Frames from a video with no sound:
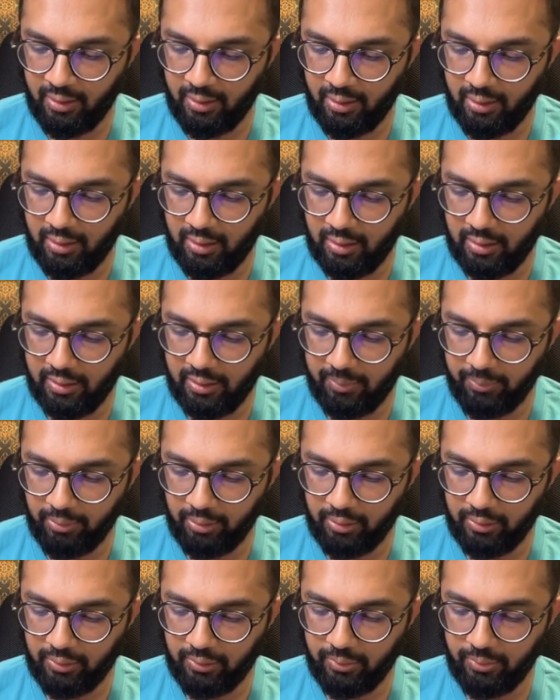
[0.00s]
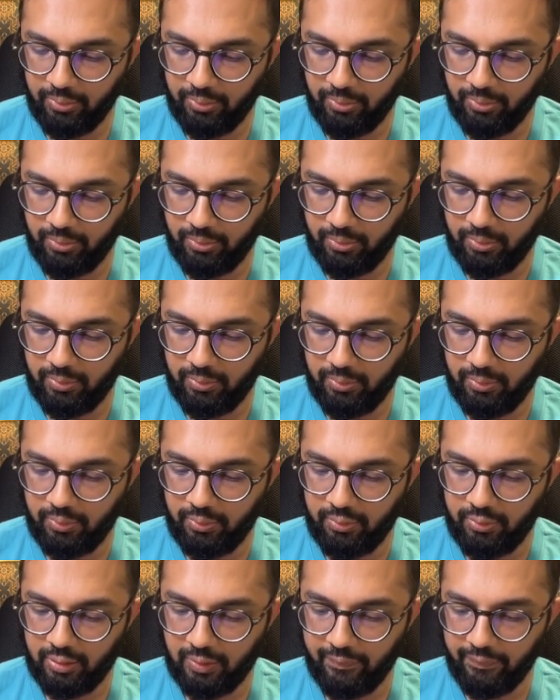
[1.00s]
I am going to
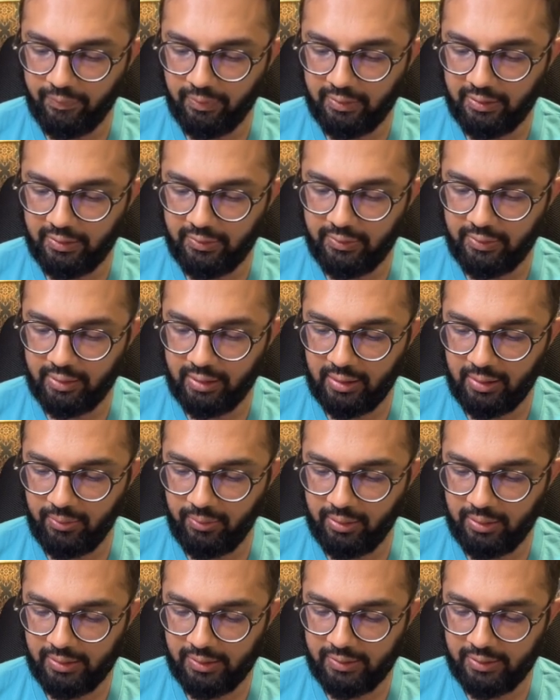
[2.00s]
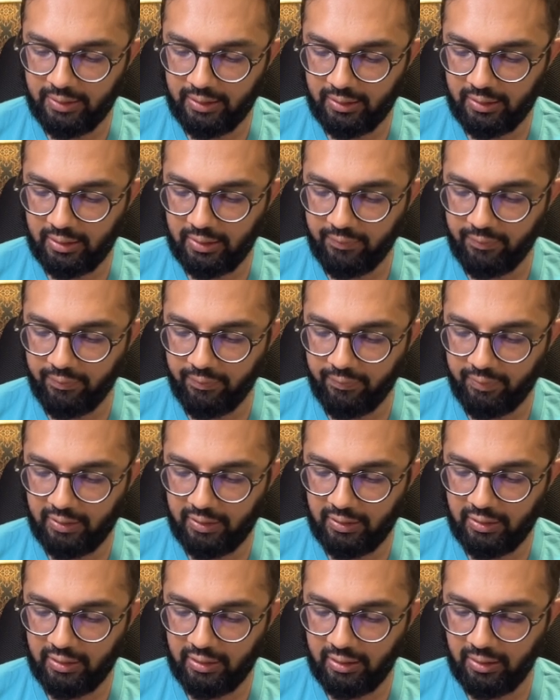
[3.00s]
shuffle these around and say that
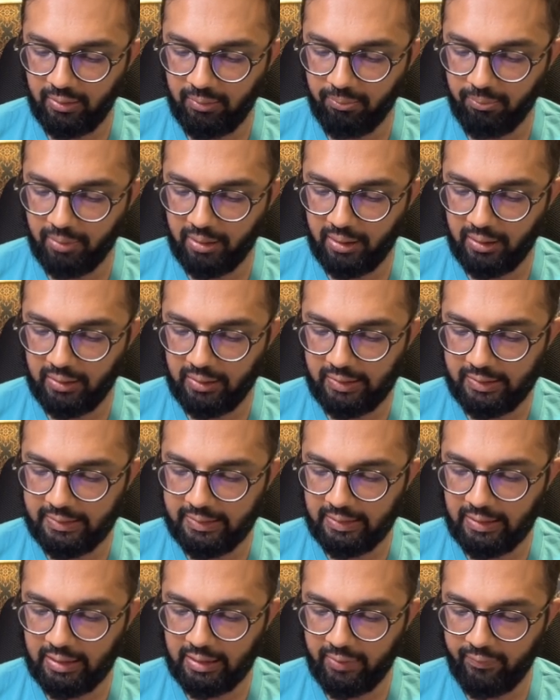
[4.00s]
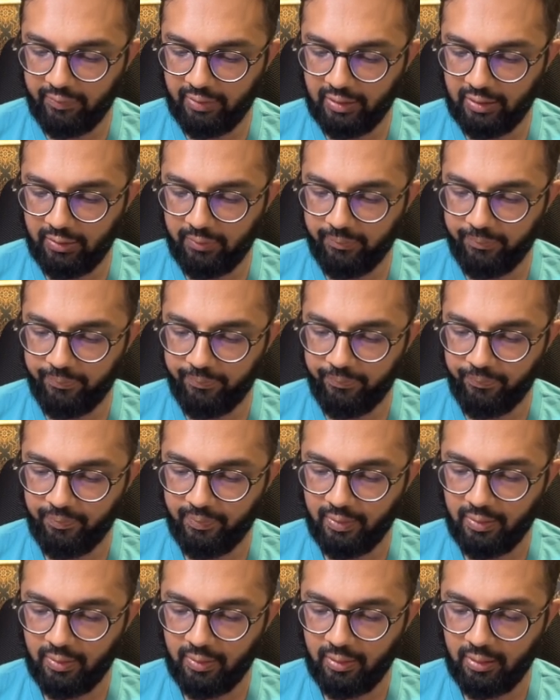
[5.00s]
15a minus 11a.
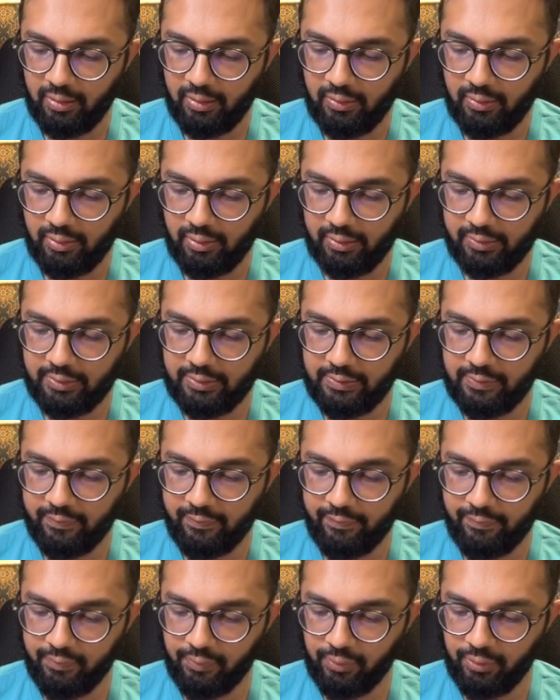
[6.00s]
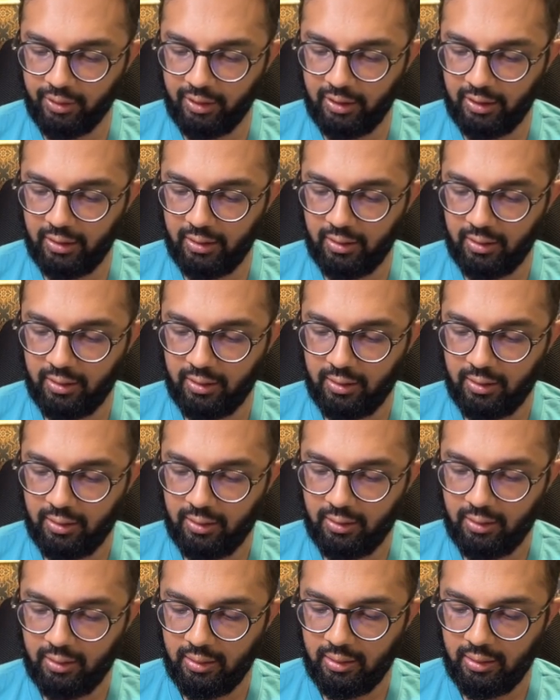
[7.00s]
That's 4a
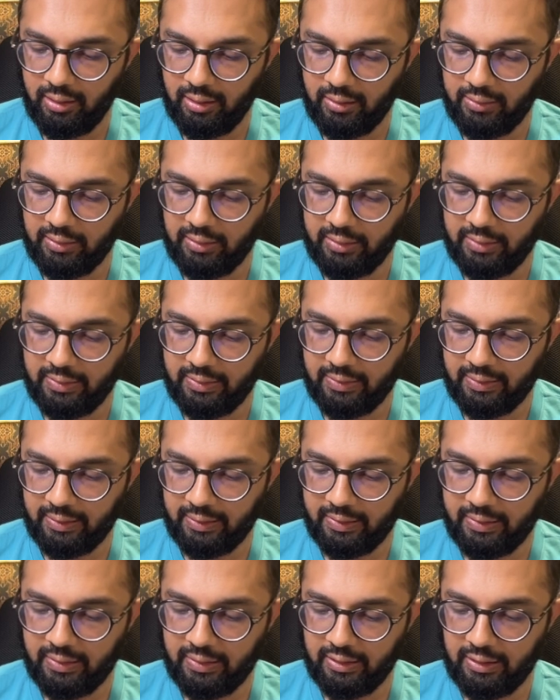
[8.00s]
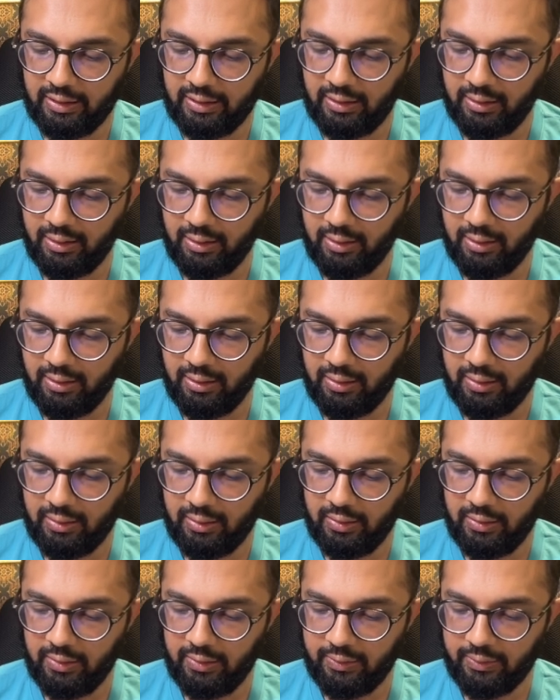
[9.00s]
and that's 16.
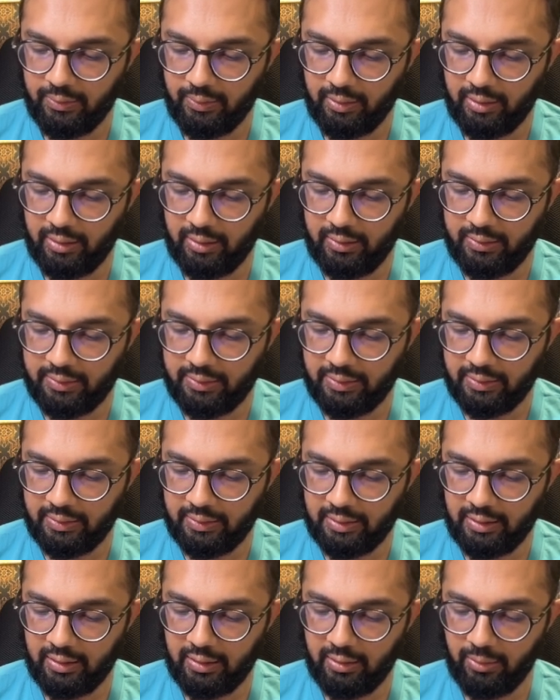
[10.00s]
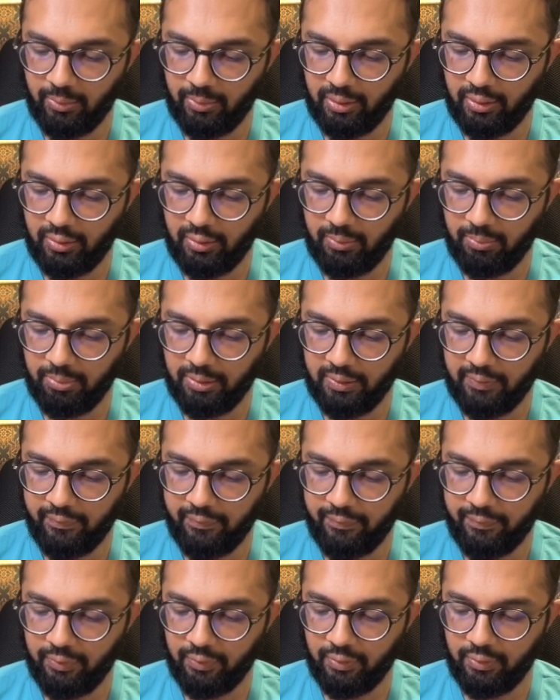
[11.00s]
So a is 16 divided by
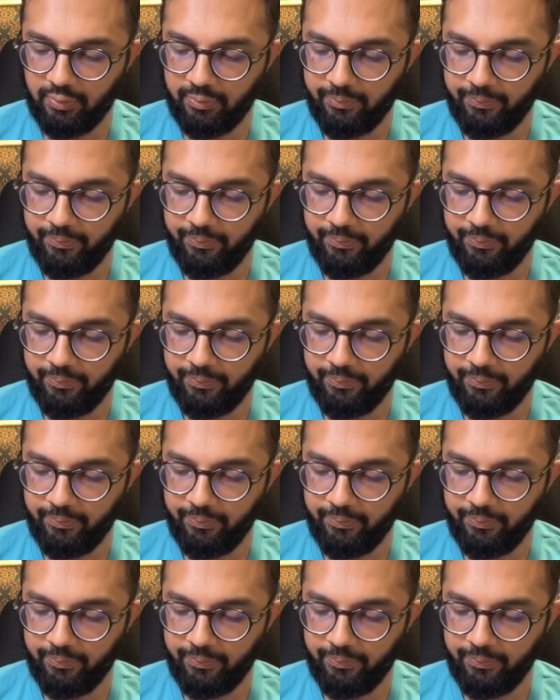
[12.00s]
4.